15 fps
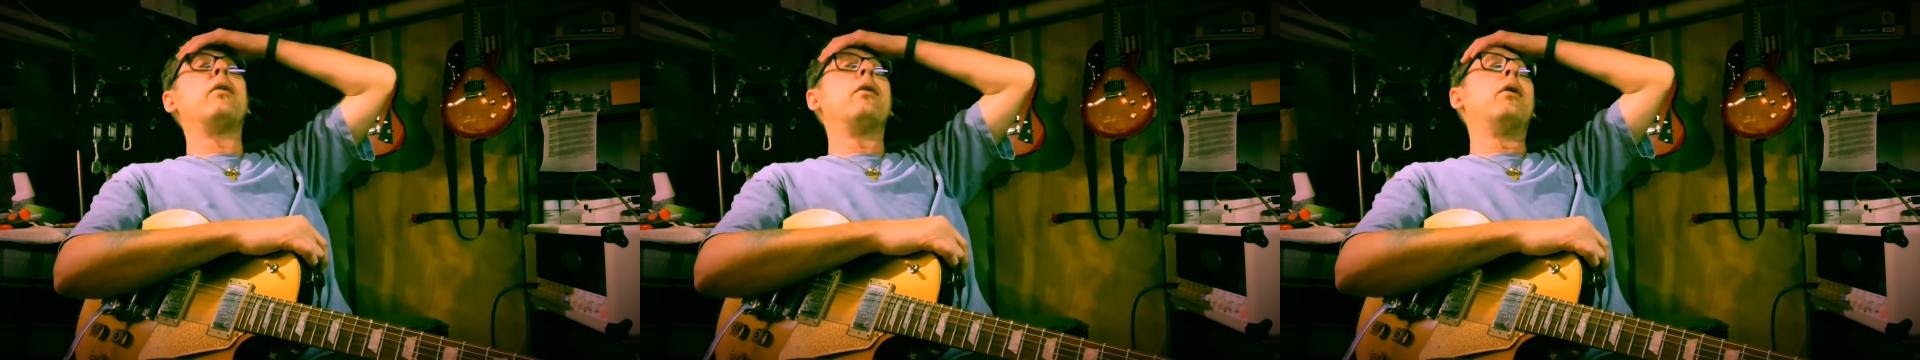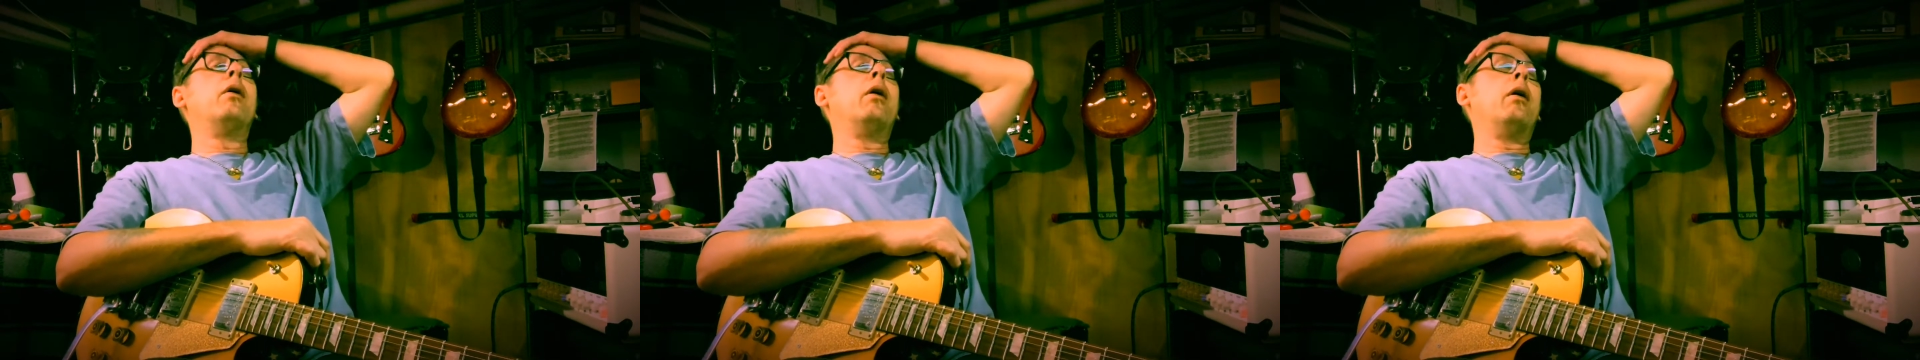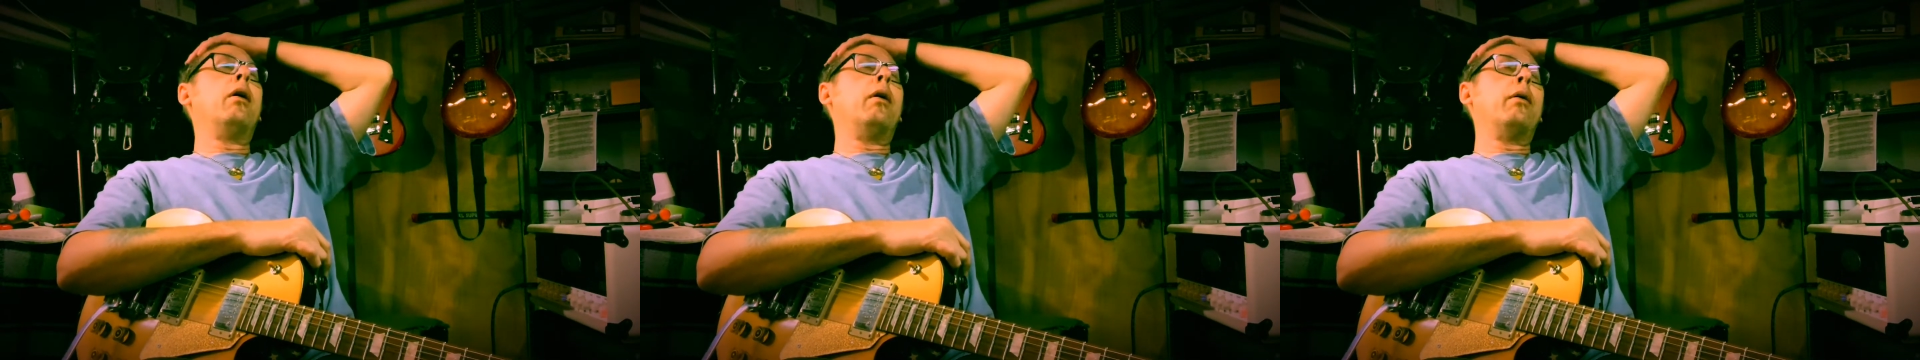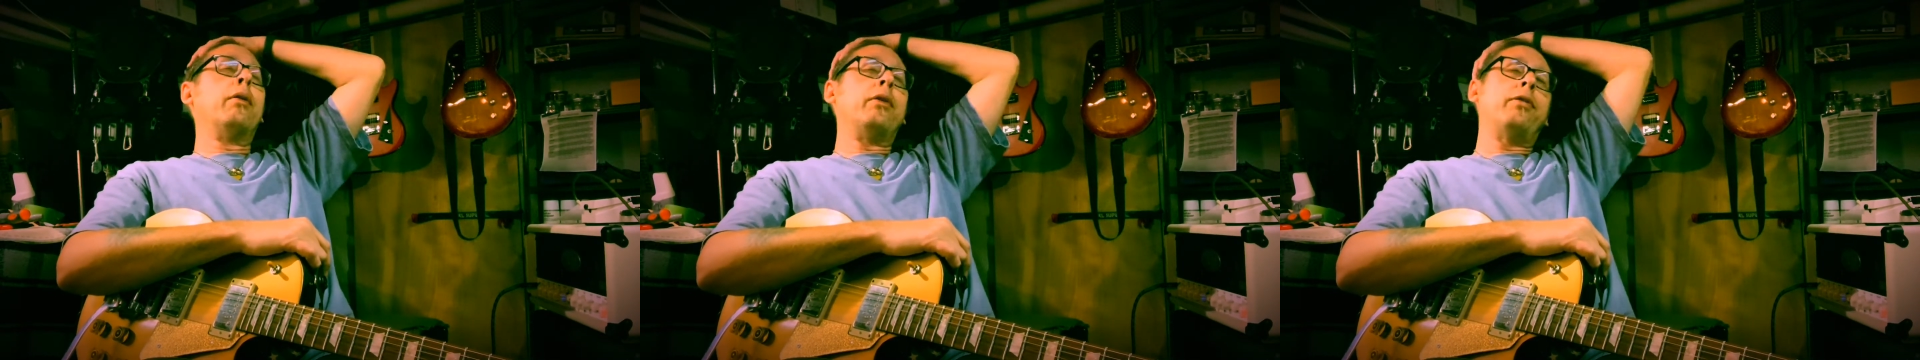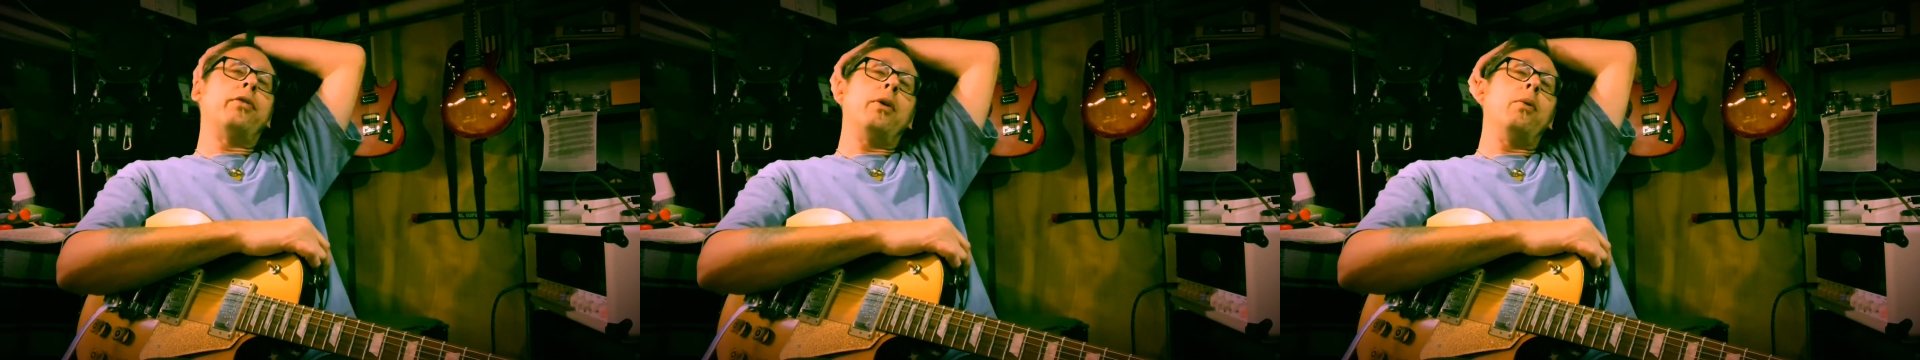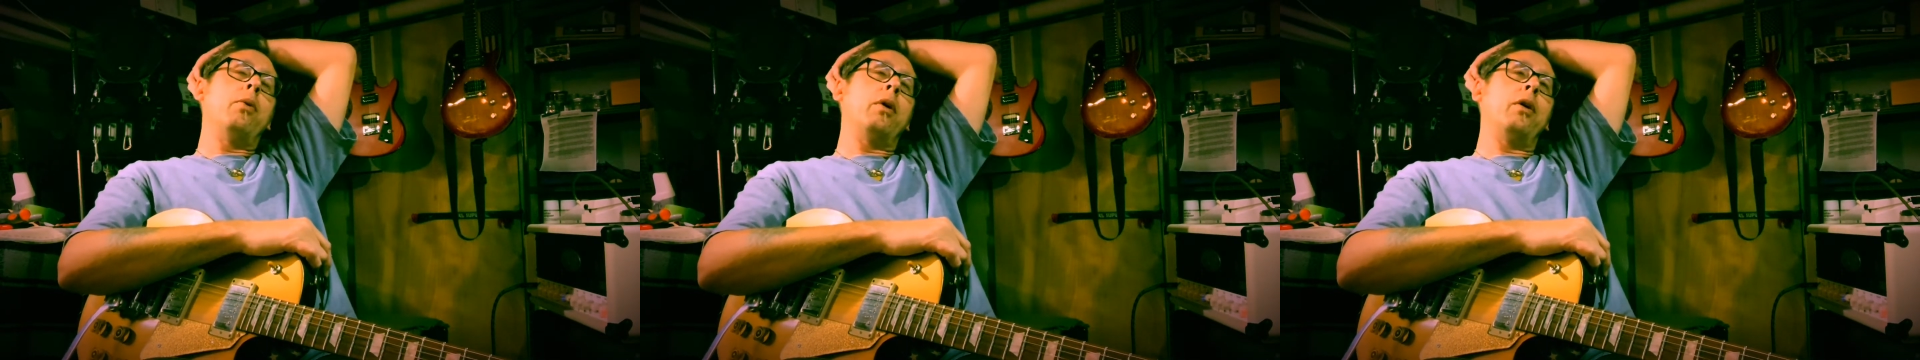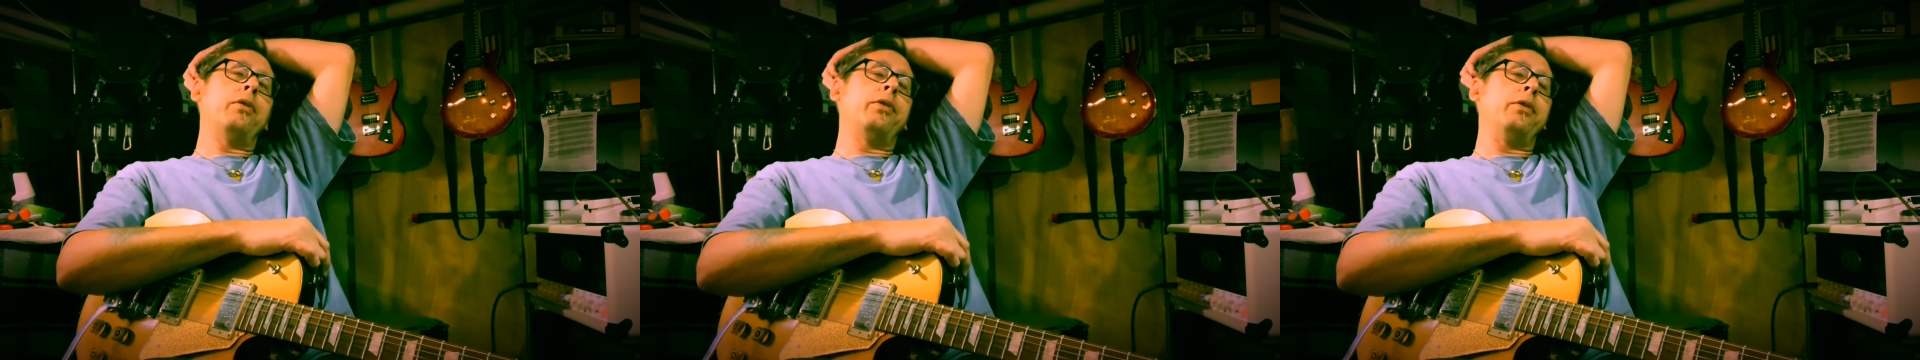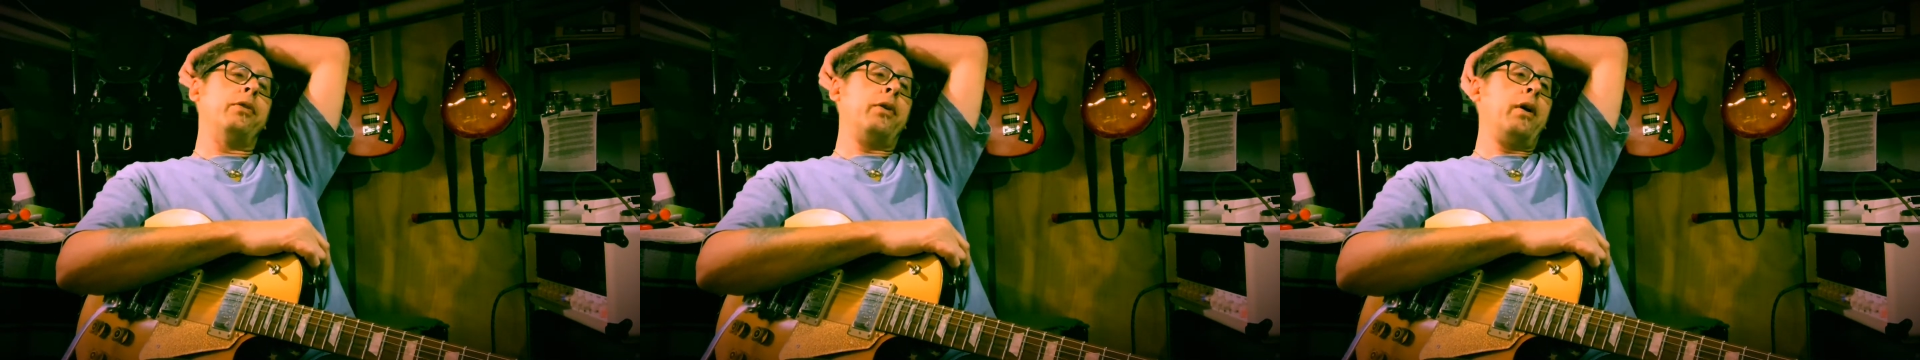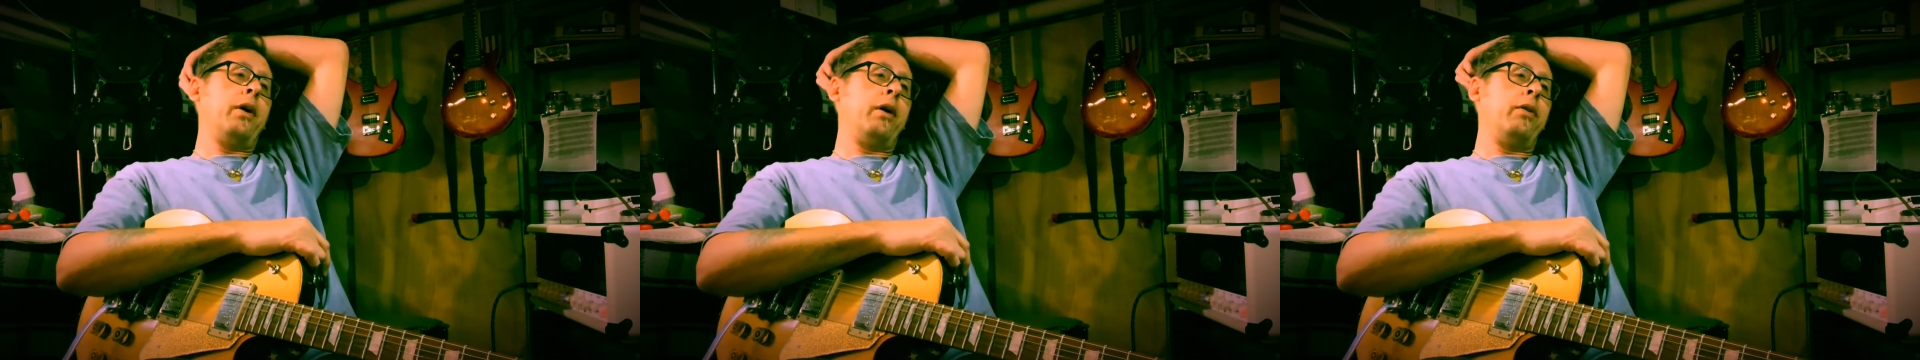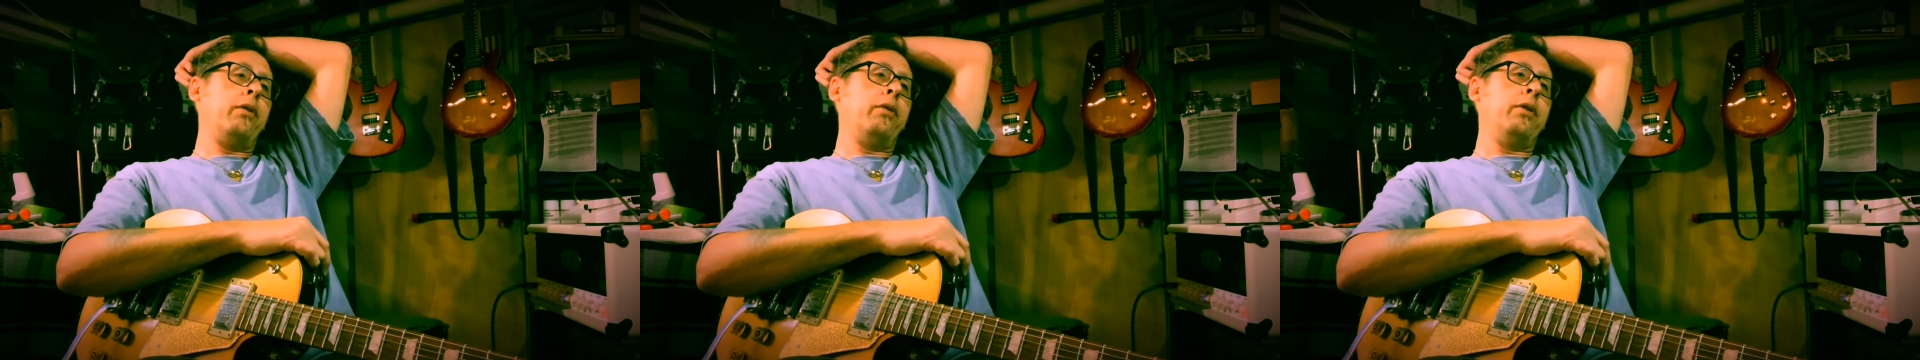let's see, what else is there?